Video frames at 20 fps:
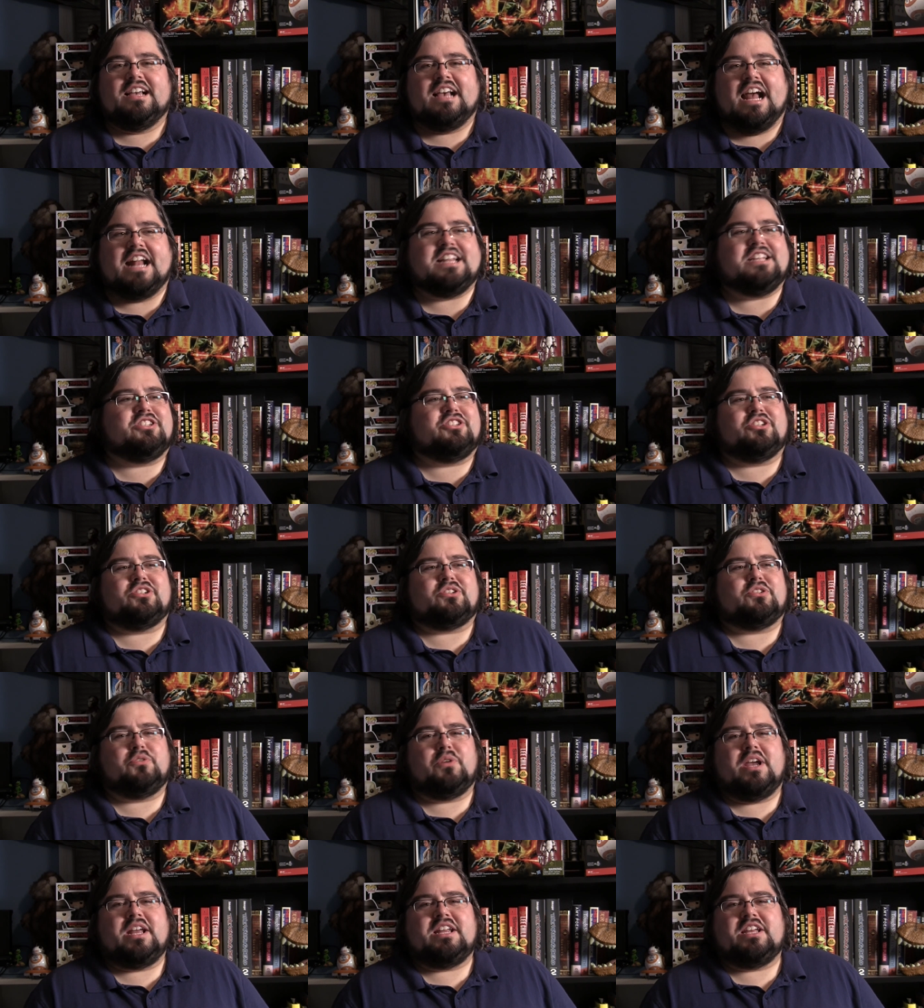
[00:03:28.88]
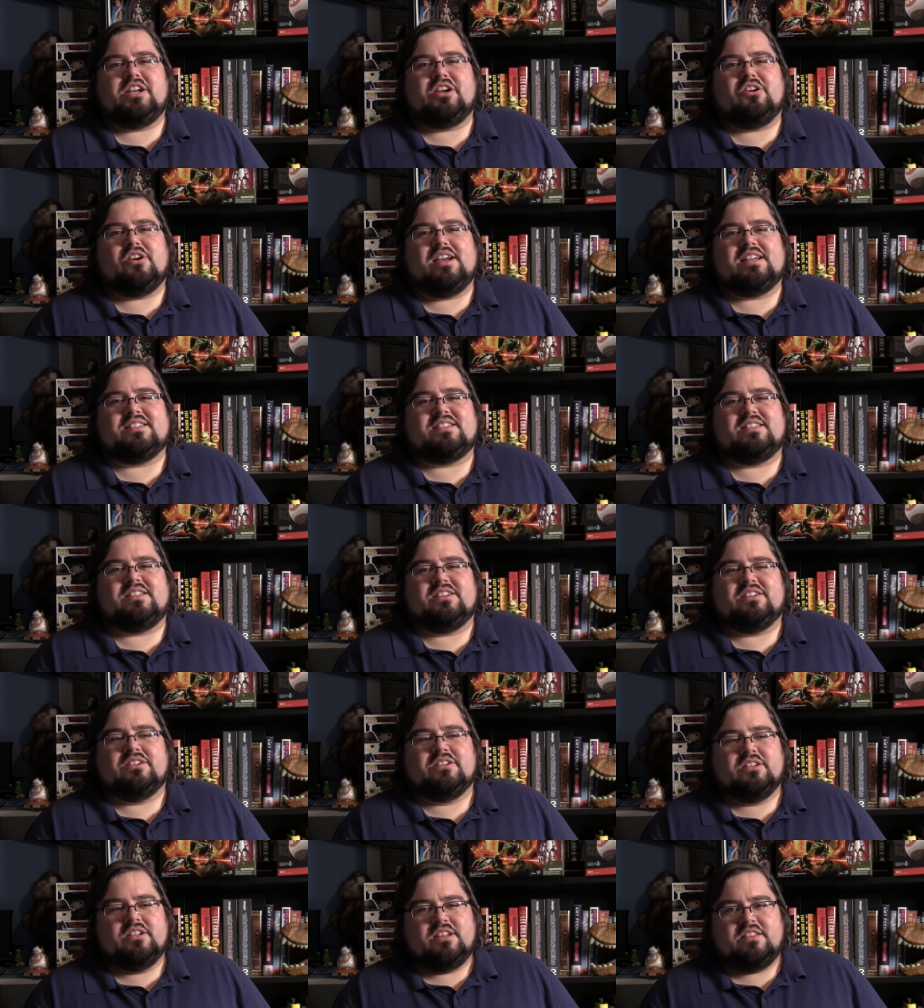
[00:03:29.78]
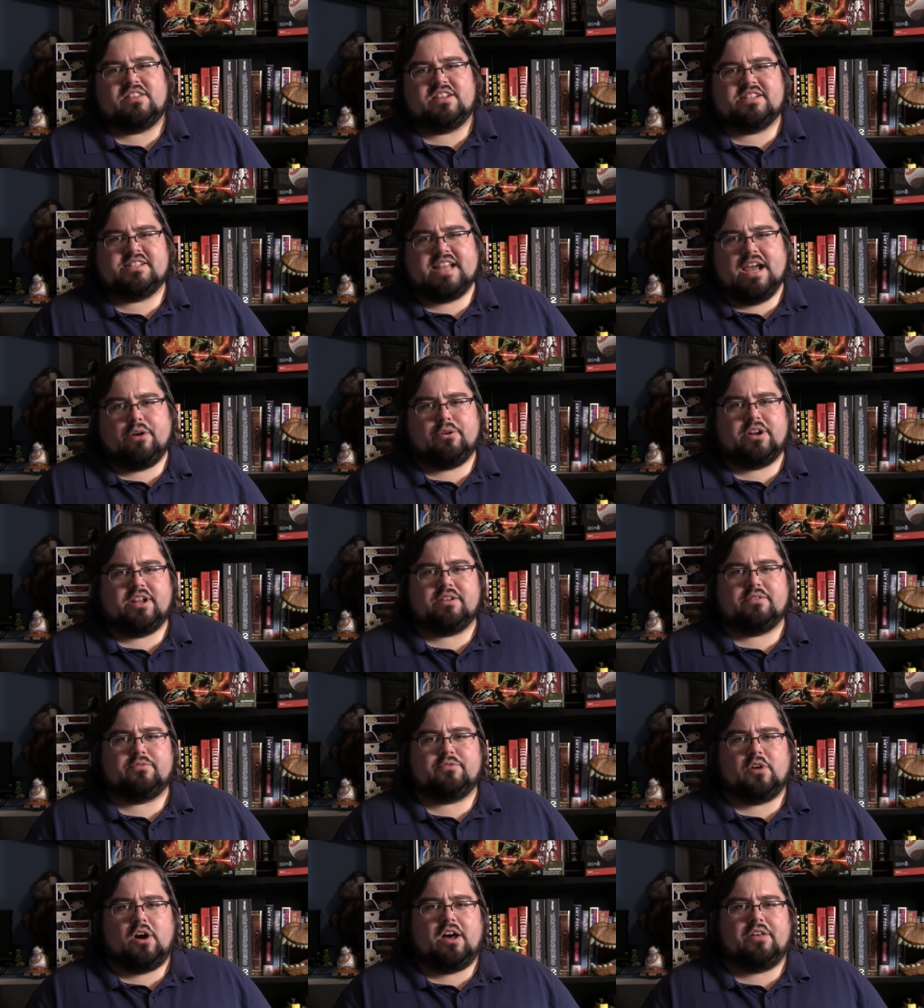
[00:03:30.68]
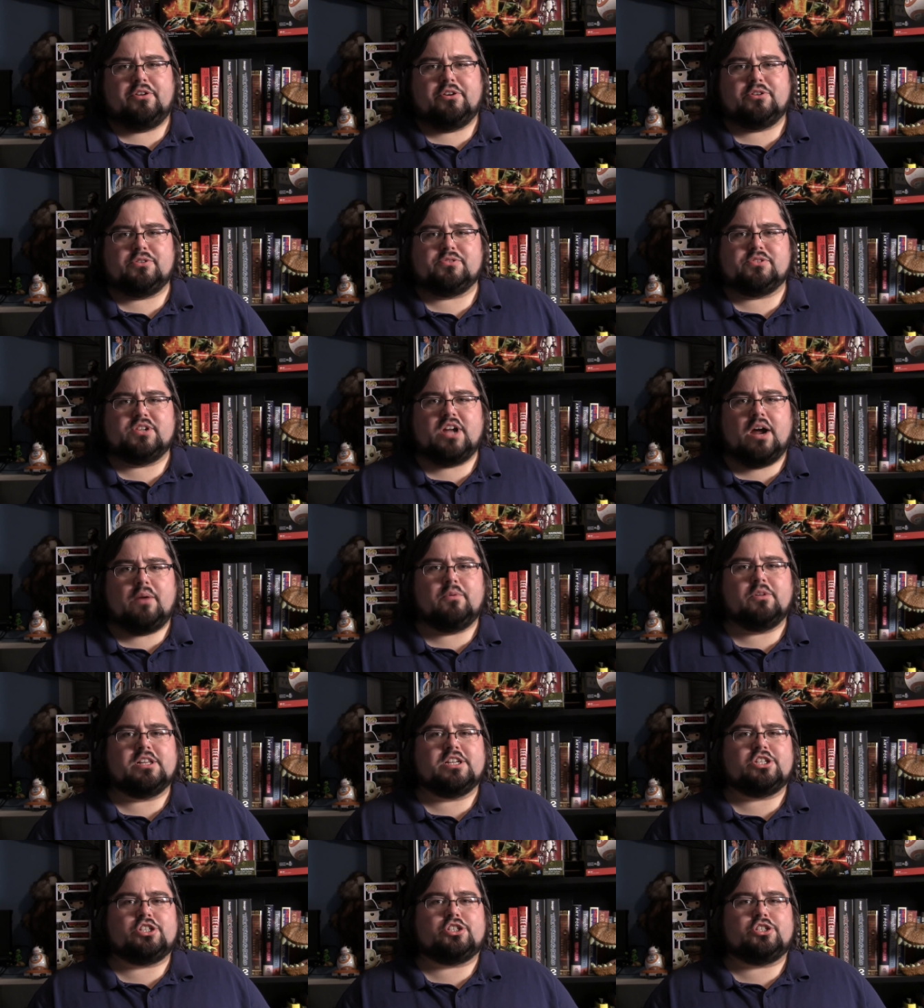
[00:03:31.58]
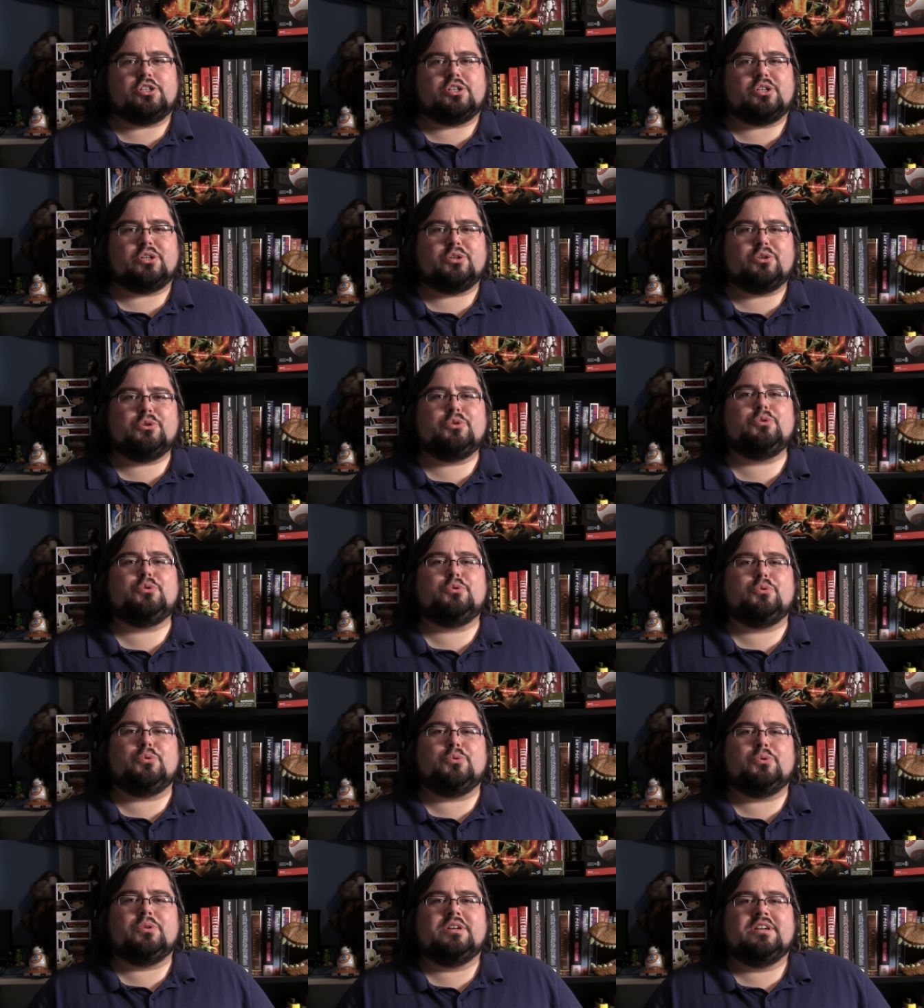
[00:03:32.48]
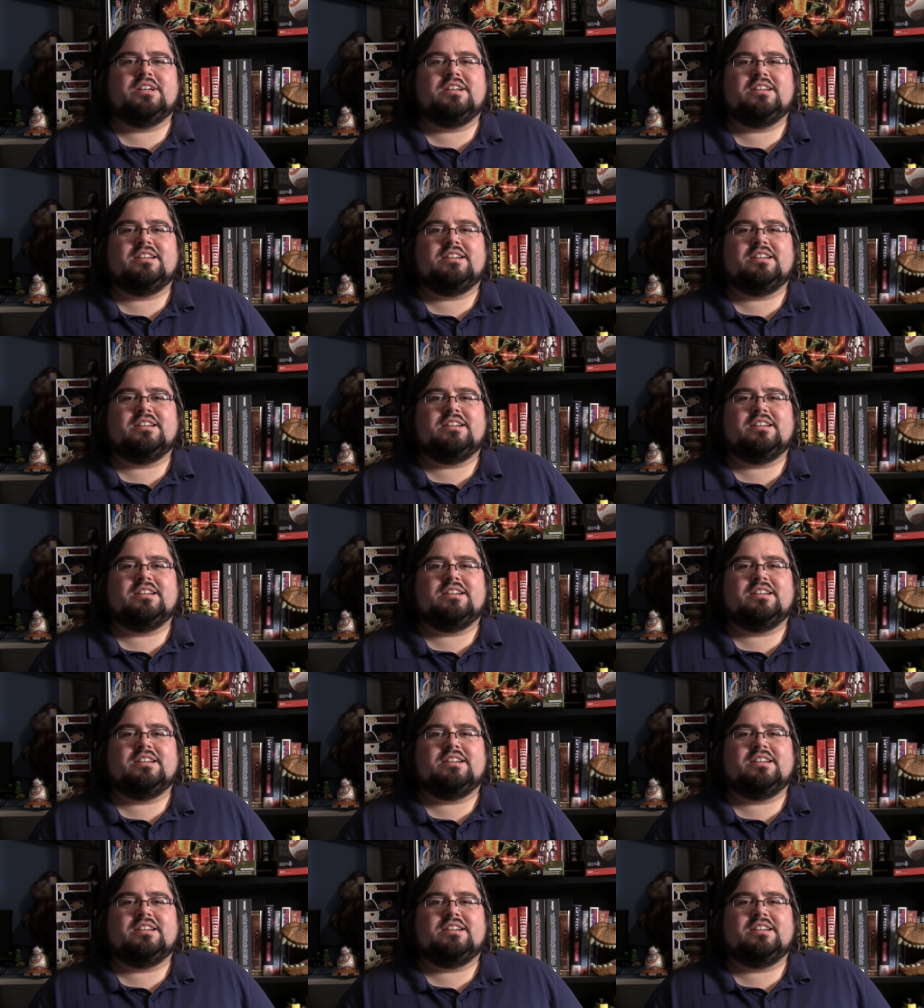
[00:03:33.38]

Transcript: and he's just great here as the, the doubting father who's not really sure who